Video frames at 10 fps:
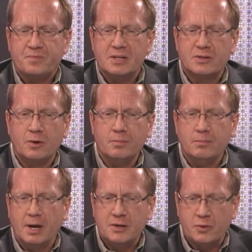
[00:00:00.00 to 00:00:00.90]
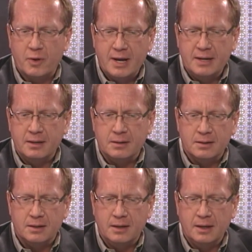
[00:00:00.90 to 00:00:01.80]
So my training
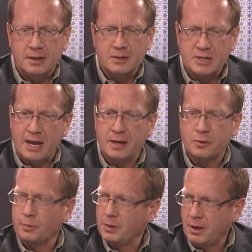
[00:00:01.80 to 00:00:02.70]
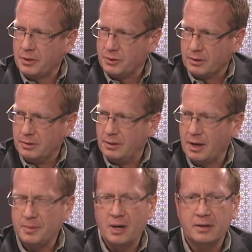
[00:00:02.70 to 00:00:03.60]
is anthropological.
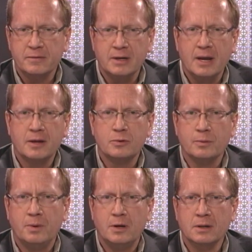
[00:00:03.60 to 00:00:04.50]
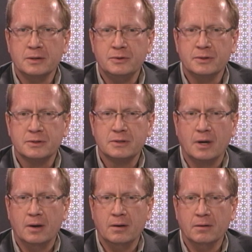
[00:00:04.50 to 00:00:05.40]
I'm kind of an anthropologist
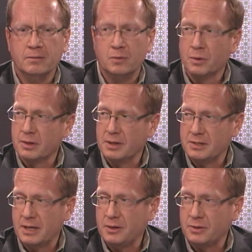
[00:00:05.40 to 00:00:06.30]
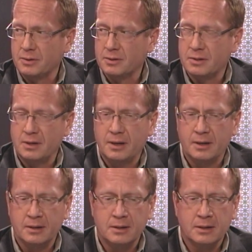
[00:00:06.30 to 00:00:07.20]
of organizations,
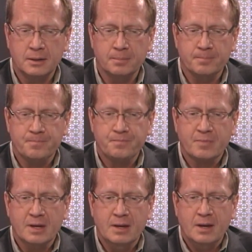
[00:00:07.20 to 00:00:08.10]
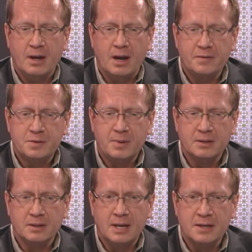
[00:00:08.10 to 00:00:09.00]
and I've spent
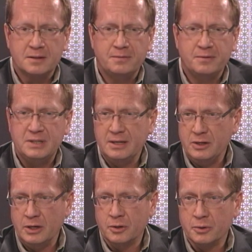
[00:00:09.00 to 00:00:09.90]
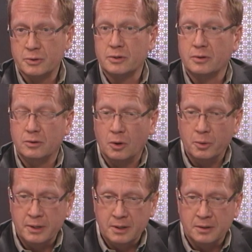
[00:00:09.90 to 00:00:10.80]
the last 15 years
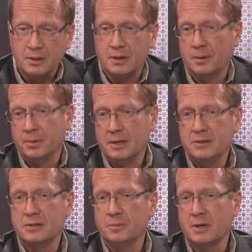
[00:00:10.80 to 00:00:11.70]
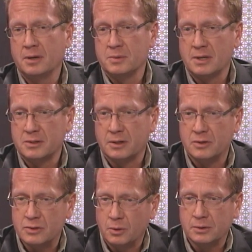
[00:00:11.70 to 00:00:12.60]
going into companies, sometimes as a
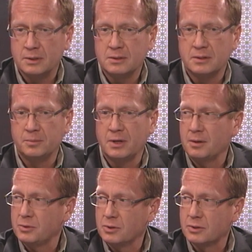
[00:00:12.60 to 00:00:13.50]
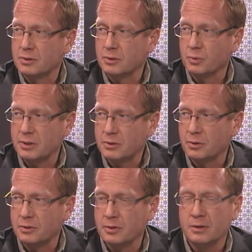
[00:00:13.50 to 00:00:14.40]
consultant, sometimes just as a
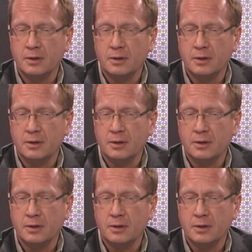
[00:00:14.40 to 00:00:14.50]
researcher.